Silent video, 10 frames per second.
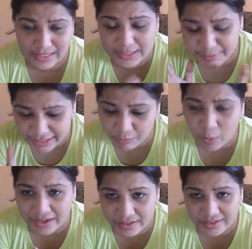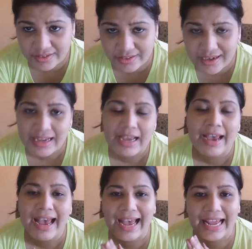It's been 1 year
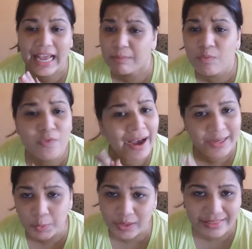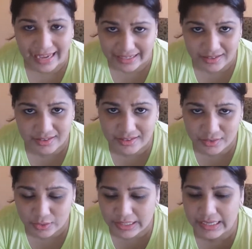and I'm fine with that.
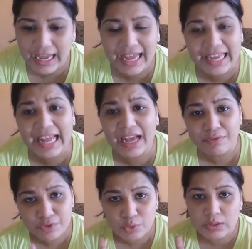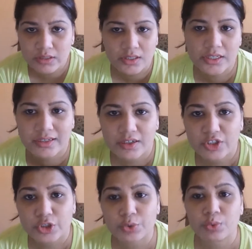Okay, I have to learn a
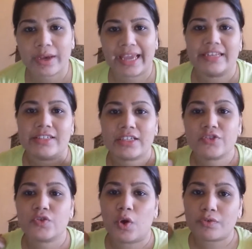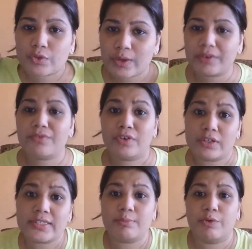new editing software
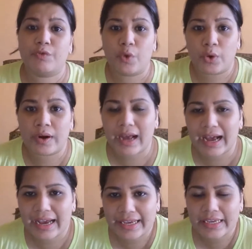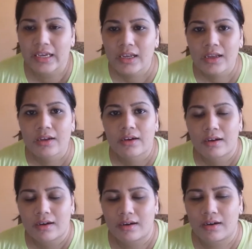first before I
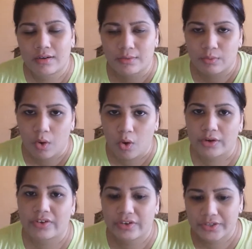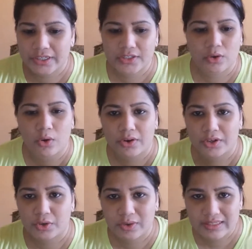order it or,
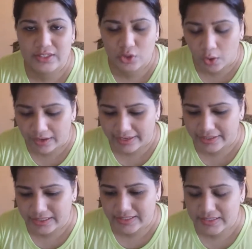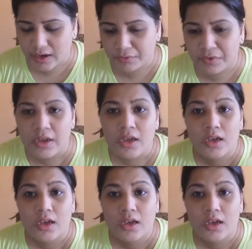you know, install it and stuff.